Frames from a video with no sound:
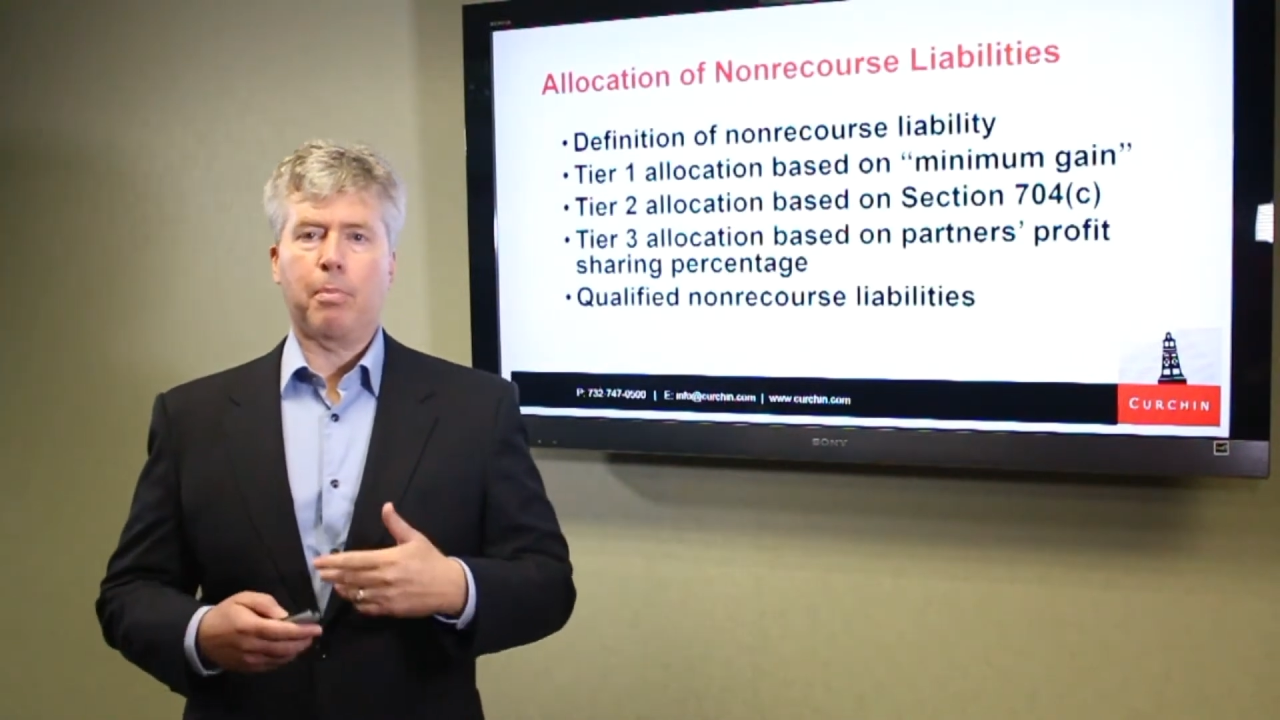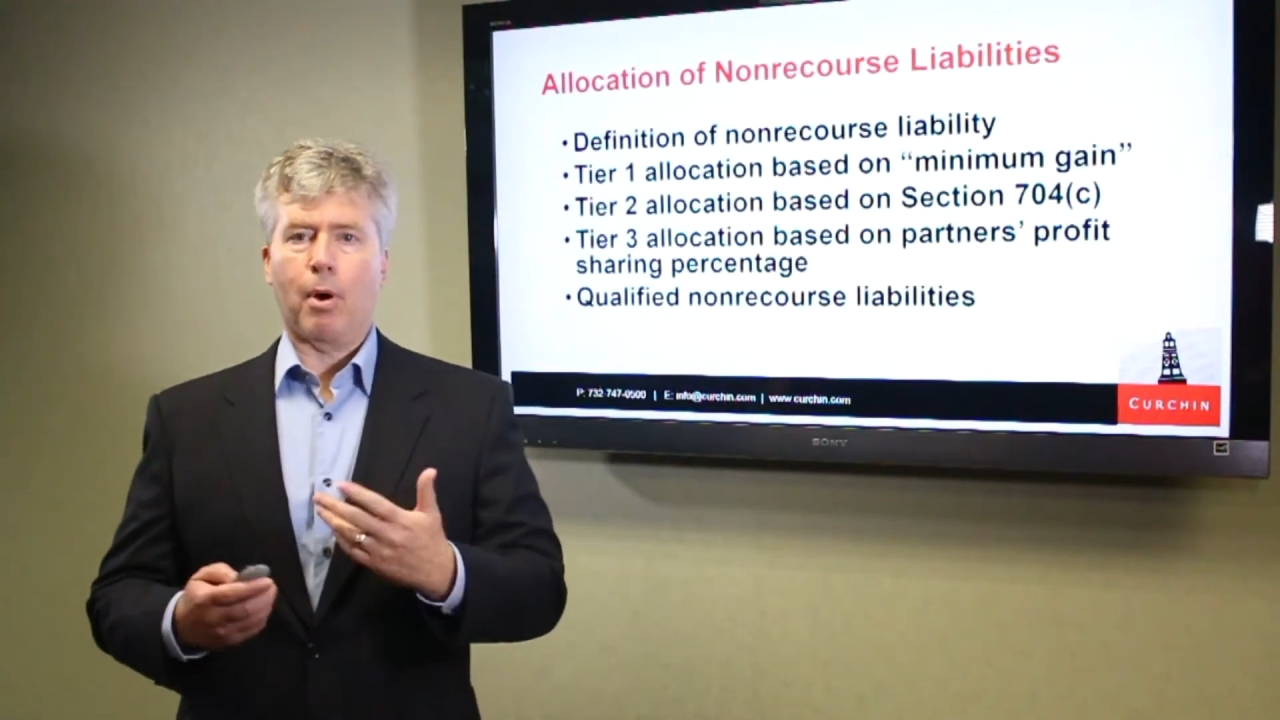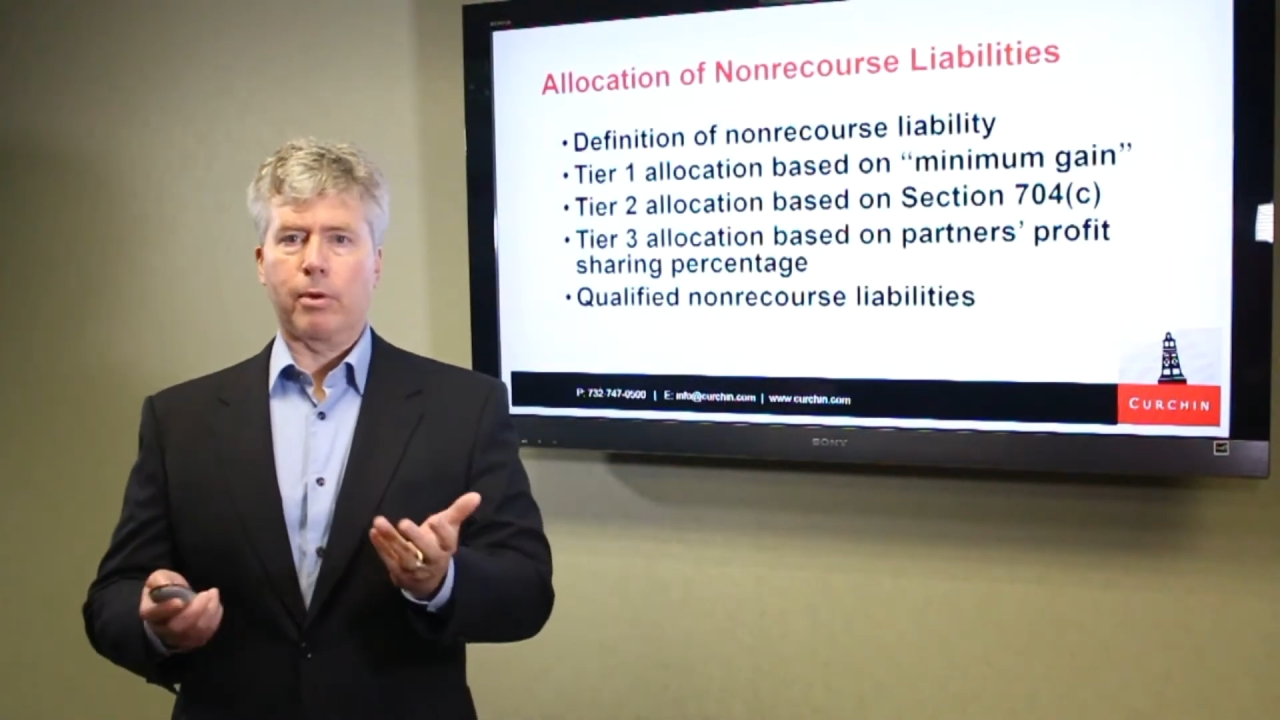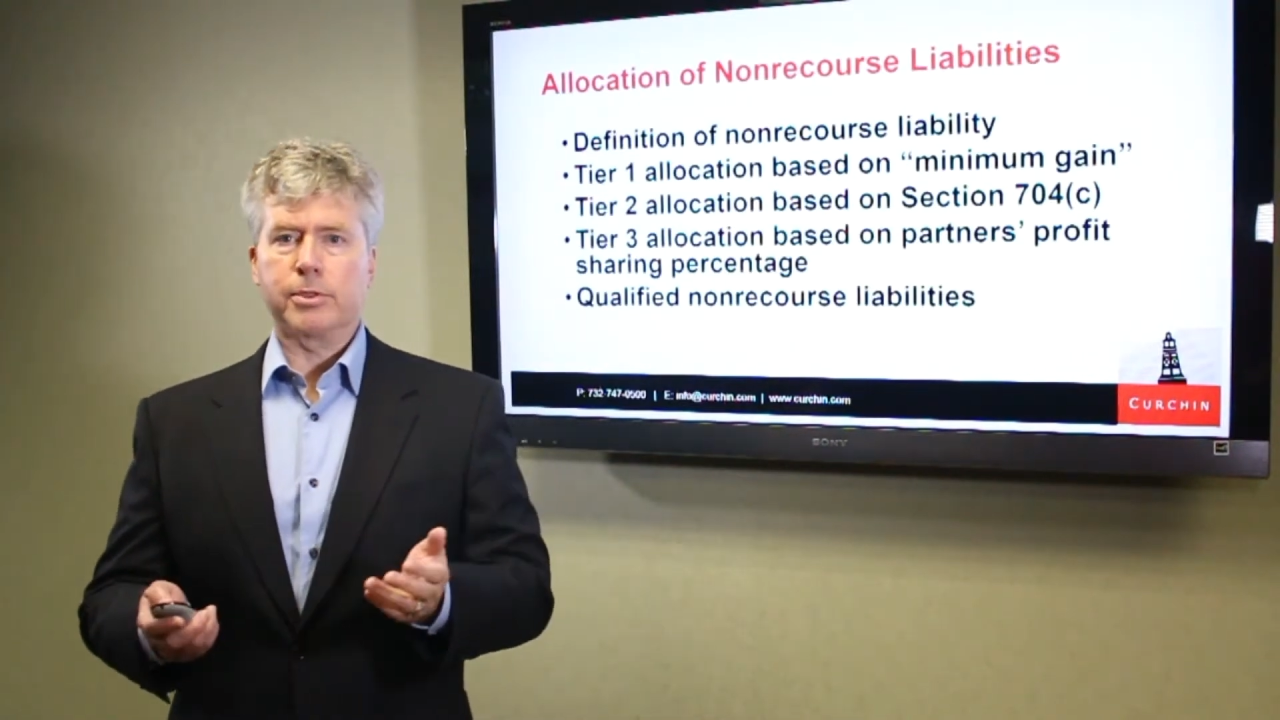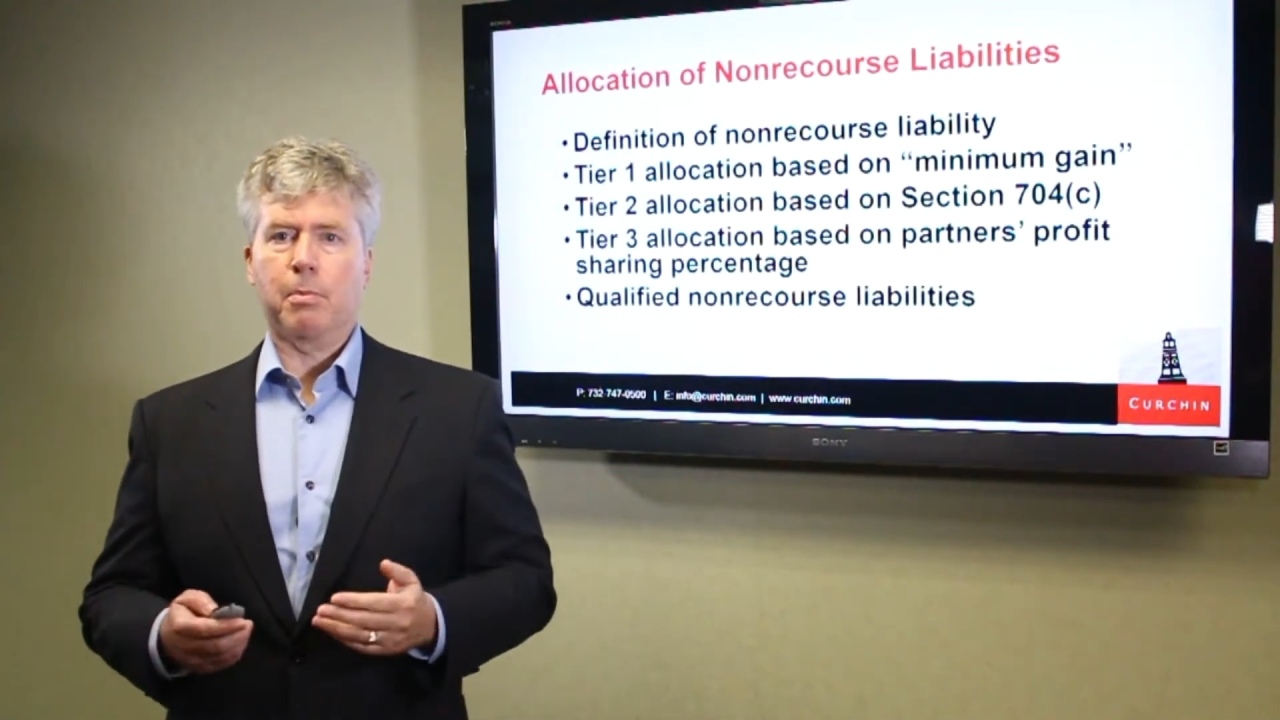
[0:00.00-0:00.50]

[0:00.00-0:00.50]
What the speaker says: borrows